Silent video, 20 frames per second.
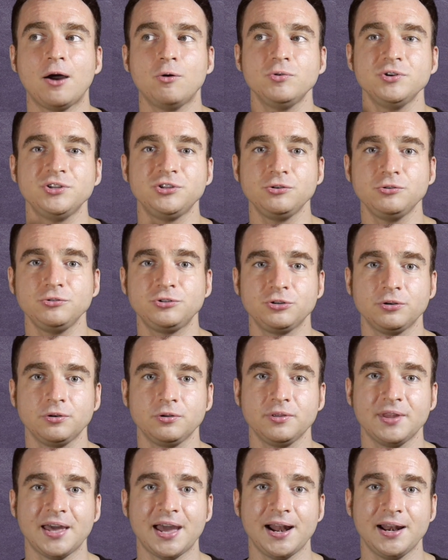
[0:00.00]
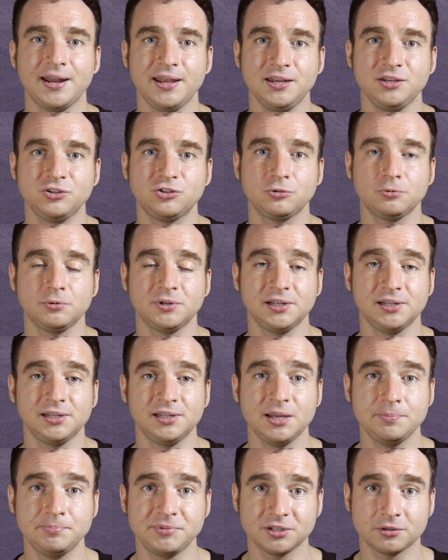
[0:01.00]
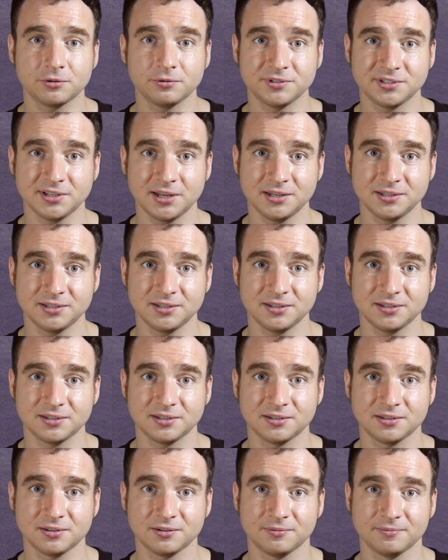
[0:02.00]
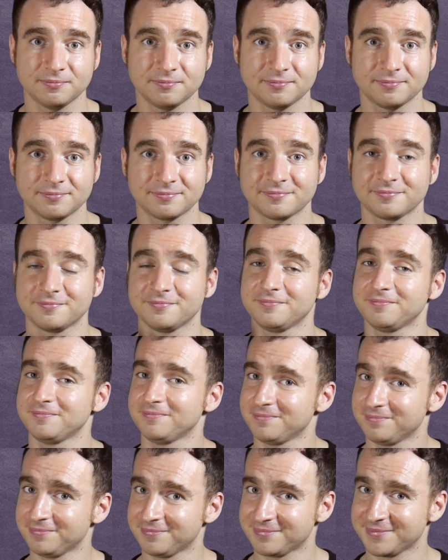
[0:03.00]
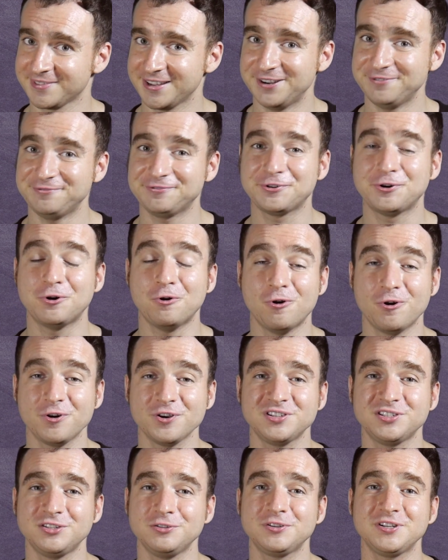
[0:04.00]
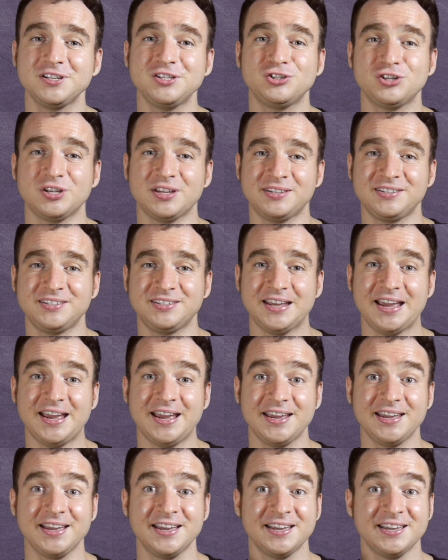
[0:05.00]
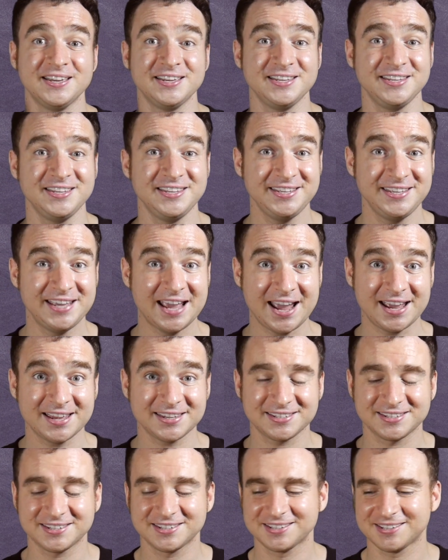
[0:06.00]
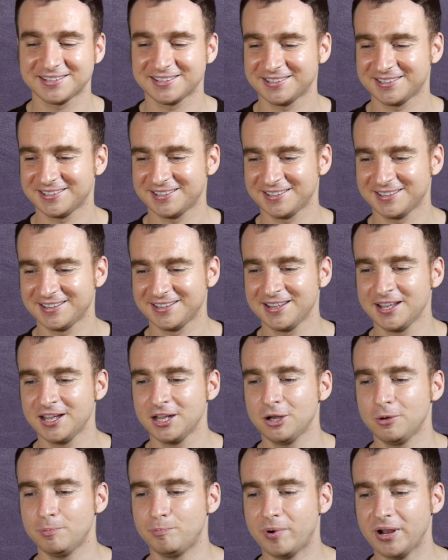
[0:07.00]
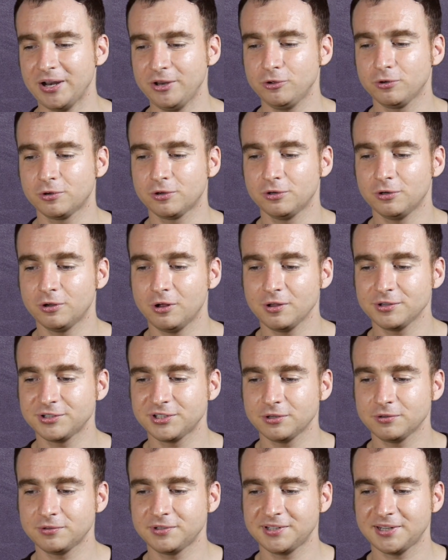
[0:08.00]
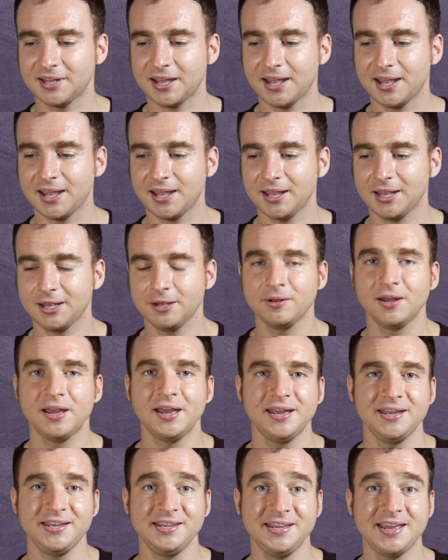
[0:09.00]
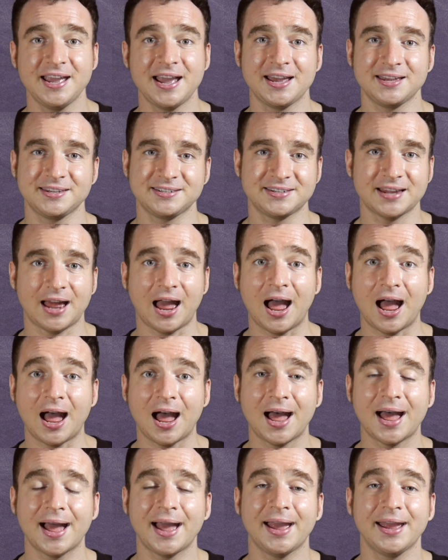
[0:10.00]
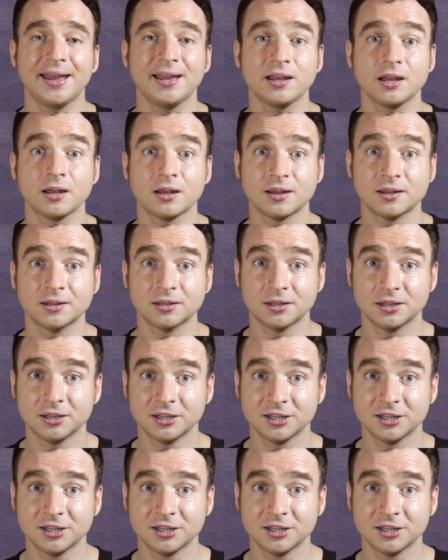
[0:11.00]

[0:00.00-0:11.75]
how would you turn that into an elliptical sentence? Of course, you can just say, yes. But you could also say, yes, I,